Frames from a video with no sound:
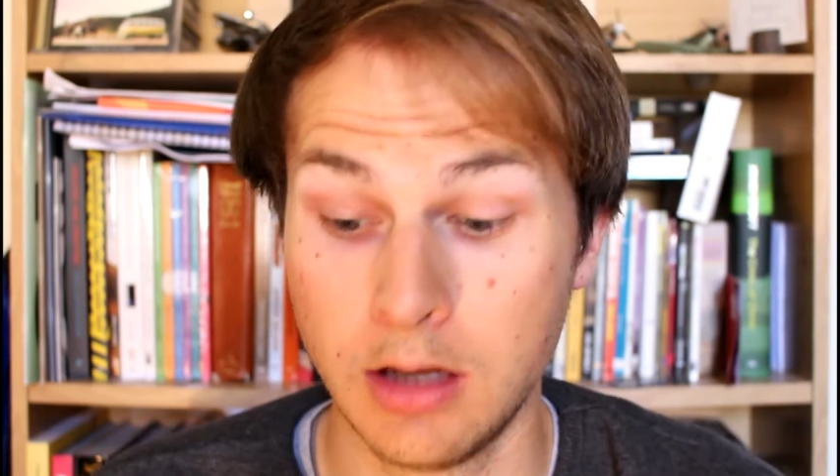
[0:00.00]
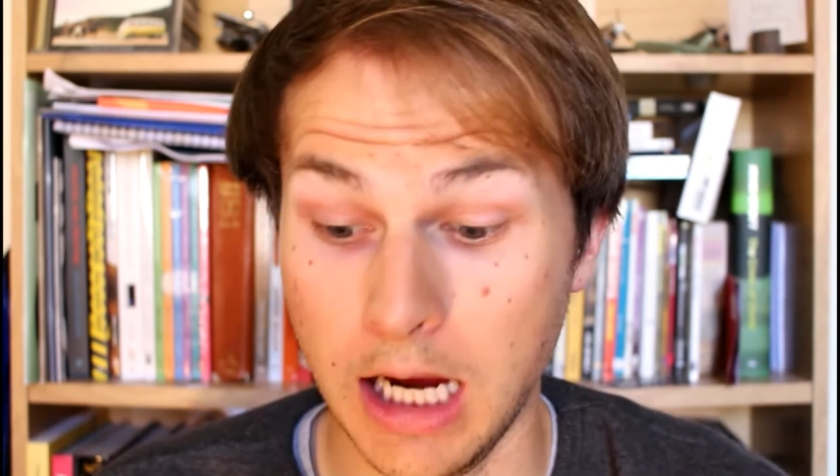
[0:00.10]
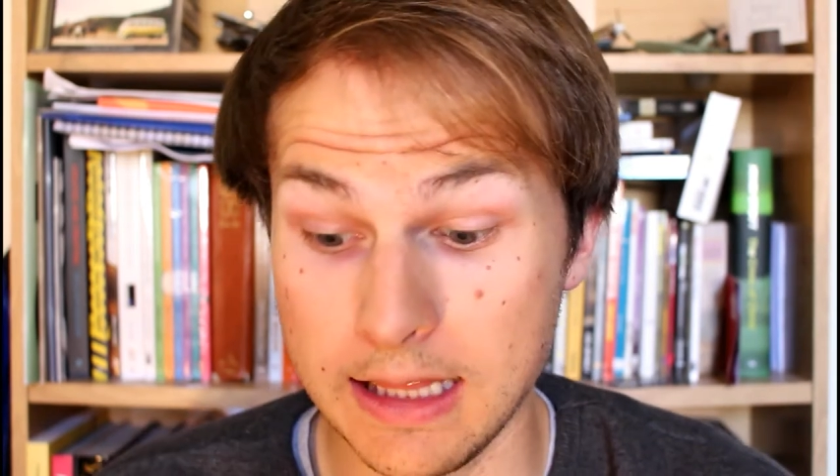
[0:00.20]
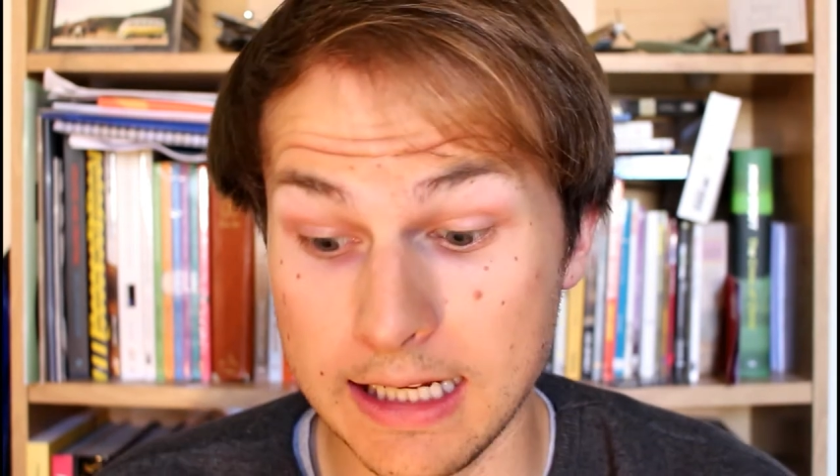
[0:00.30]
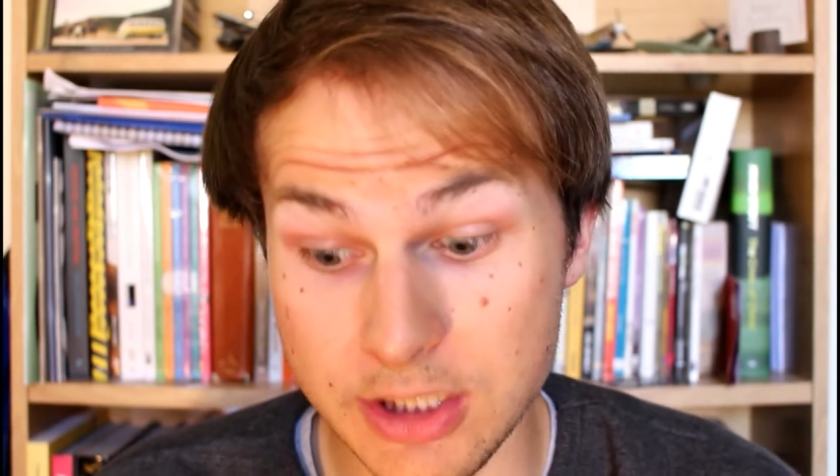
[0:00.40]

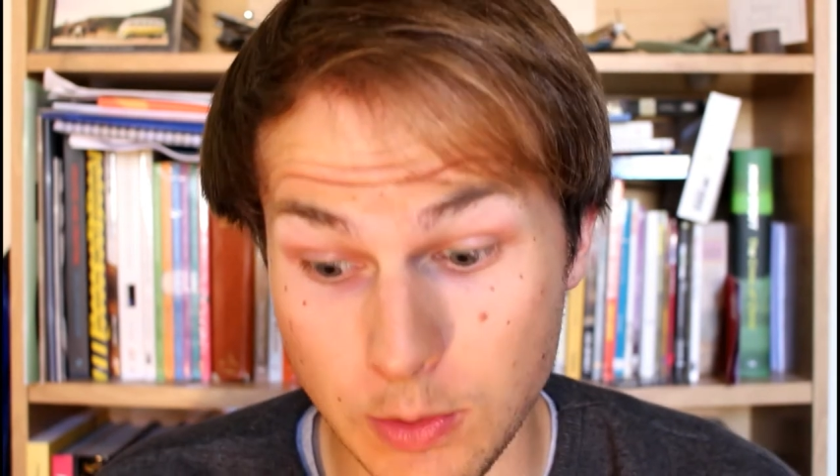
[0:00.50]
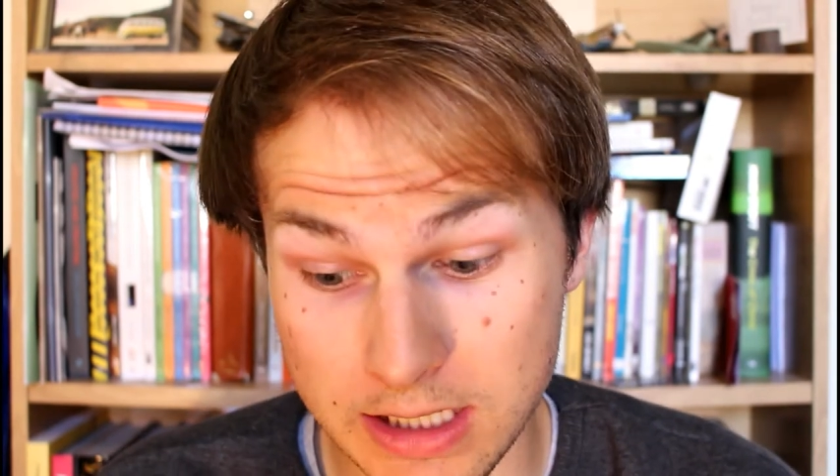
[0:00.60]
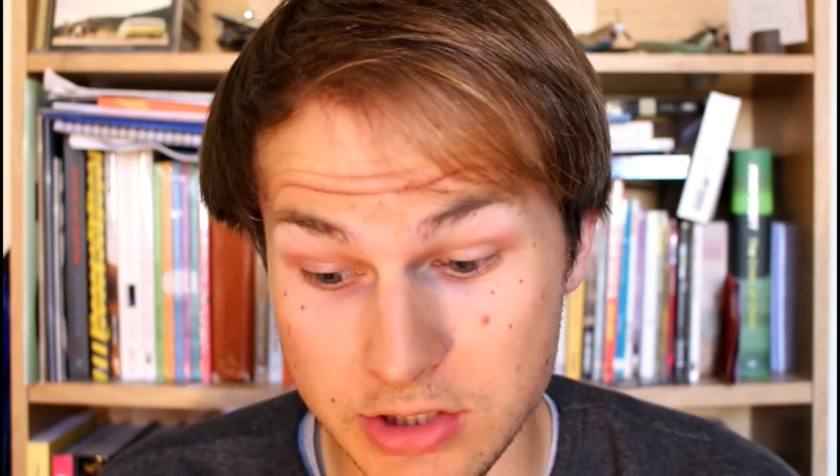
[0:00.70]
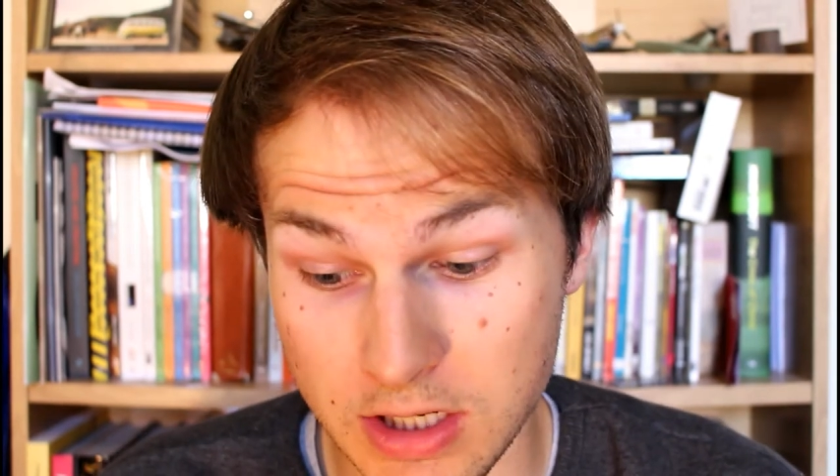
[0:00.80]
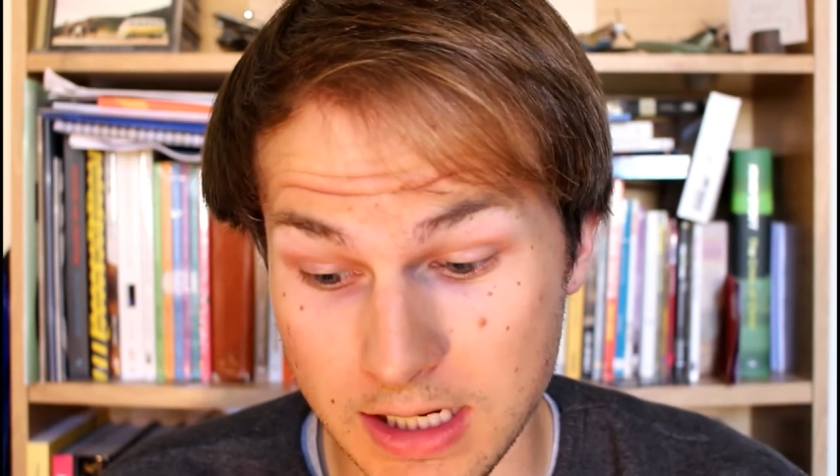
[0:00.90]
And the next
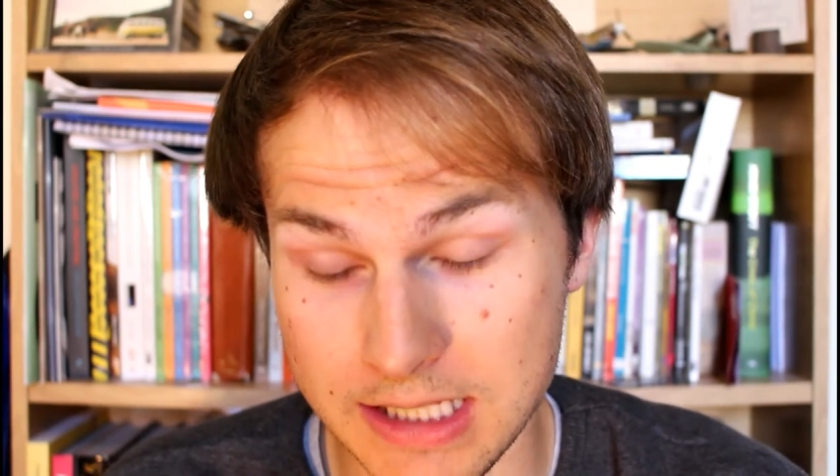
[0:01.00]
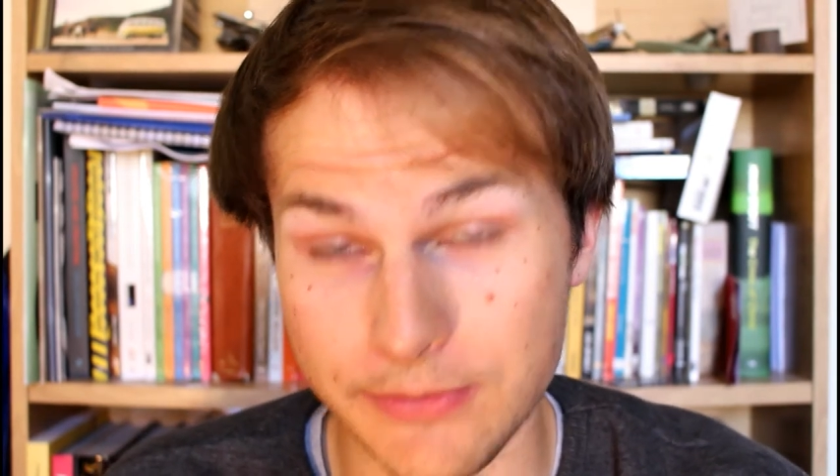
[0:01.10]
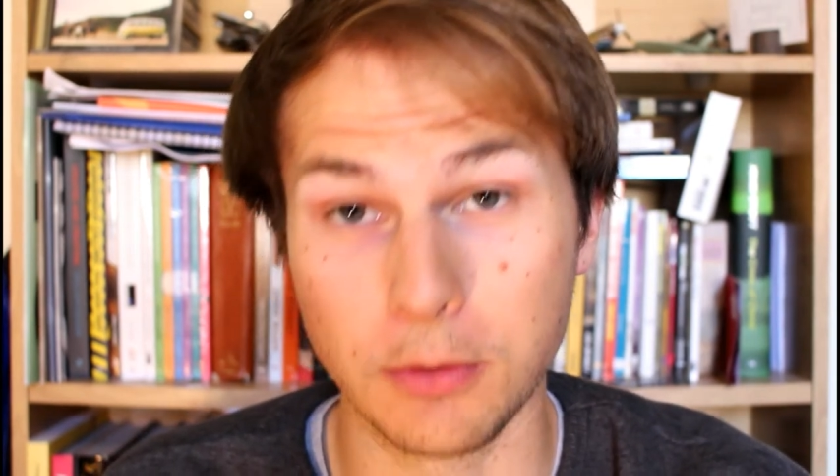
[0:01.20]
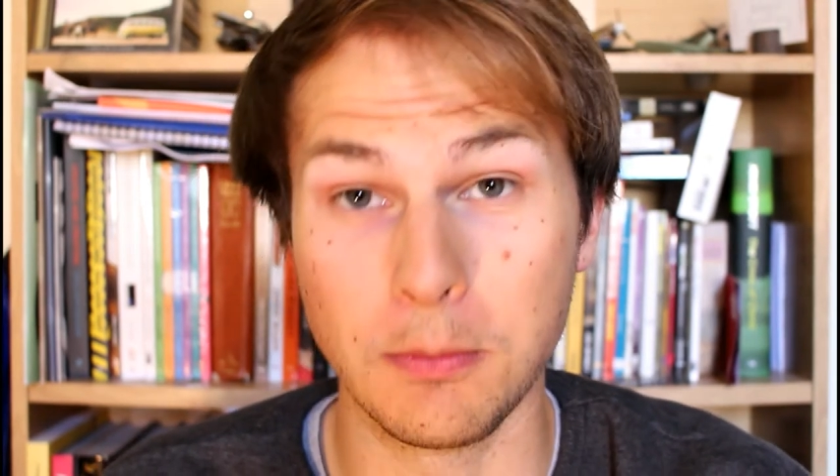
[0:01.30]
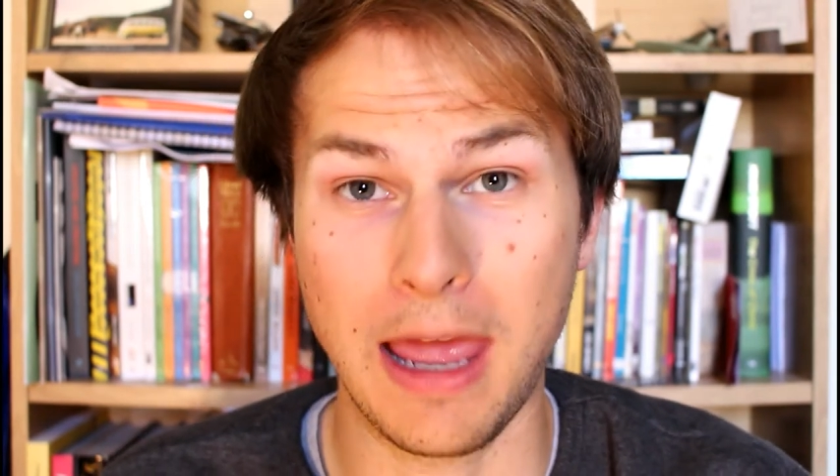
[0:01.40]
question is from